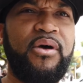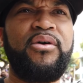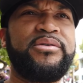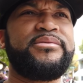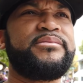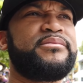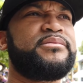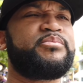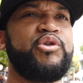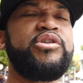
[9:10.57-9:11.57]
know,
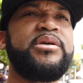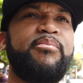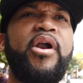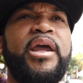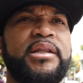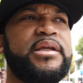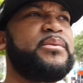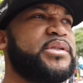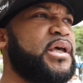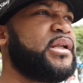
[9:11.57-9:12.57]
use your brain, you know
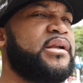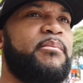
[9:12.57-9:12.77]
what I'm saying?